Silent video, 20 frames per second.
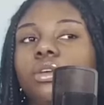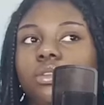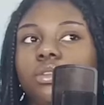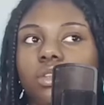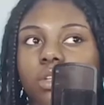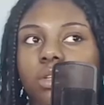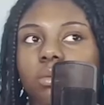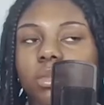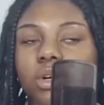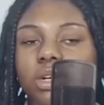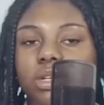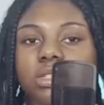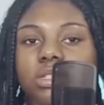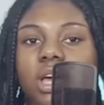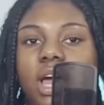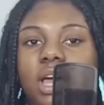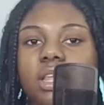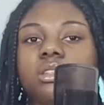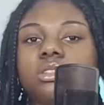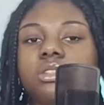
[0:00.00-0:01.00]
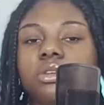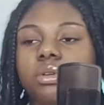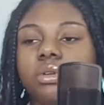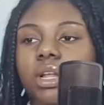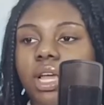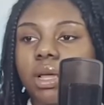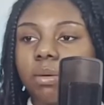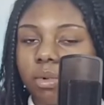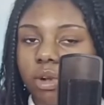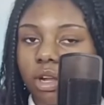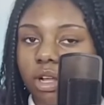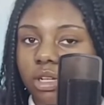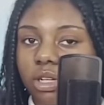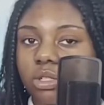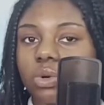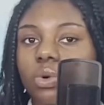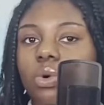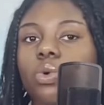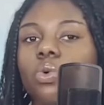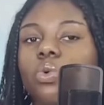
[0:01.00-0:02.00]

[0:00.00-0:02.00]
you must either donate blood